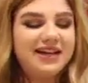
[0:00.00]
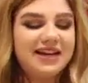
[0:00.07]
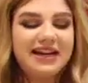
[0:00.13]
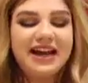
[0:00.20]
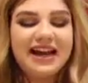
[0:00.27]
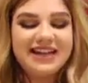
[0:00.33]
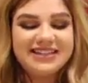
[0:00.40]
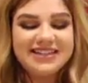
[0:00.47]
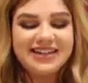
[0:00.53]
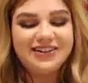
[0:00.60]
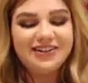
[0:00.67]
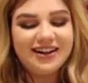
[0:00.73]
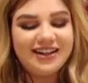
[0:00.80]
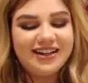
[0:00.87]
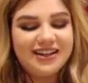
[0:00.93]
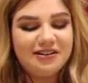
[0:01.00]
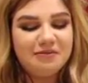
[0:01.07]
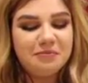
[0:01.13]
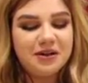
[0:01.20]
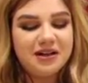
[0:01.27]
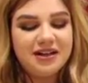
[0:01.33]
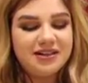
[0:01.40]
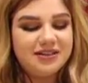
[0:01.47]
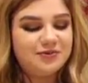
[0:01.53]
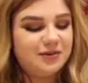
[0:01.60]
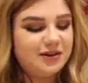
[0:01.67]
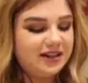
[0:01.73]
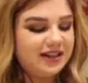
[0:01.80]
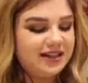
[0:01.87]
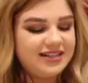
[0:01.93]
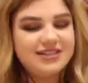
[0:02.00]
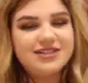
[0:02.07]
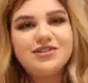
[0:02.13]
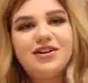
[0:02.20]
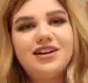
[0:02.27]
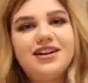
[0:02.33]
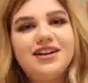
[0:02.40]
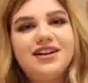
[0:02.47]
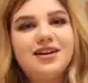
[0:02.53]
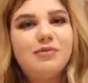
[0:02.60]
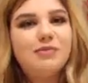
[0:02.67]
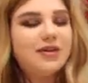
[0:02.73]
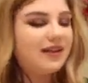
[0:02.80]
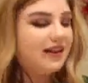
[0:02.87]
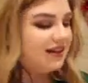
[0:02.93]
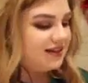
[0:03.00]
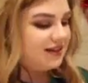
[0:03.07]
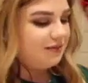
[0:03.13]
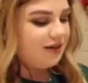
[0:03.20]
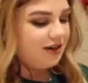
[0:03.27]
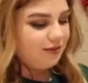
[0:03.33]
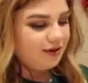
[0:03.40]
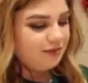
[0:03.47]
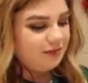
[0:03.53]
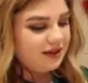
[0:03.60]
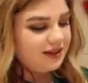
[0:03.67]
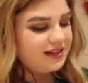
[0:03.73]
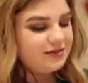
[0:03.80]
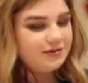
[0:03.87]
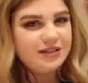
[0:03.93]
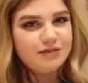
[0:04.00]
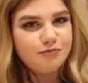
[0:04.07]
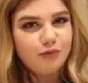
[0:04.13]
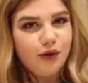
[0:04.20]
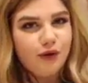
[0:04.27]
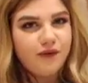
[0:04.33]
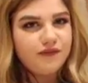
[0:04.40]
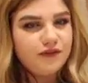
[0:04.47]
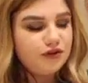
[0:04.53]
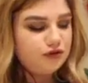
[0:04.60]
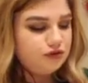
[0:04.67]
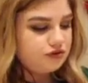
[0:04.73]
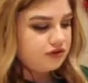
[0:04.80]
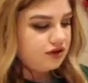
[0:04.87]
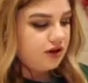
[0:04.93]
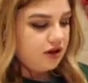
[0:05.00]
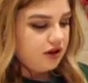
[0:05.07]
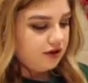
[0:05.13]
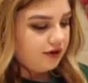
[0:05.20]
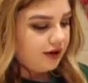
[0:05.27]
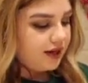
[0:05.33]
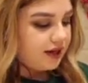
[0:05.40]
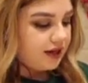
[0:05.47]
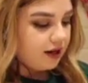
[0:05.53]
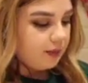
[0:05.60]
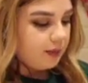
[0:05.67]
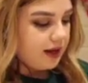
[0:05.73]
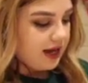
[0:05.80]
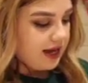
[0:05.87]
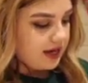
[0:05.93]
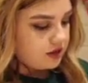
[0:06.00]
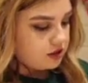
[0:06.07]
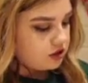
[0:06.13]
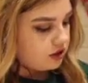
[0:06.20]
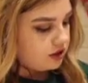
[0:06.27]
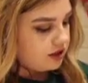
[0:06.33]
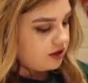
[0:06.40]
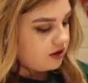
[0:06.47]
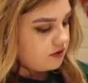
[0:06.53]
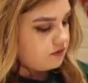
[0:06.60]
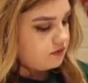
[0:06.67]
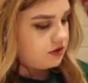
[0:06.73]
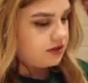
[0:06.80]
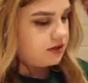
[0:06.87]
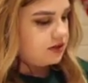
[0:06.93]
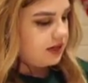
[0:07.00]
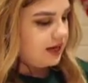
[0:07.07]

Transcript: And I said crank it up because one of these is crank it up, but it's the middle one. But this one is blue infused. Crank it up and turn it on.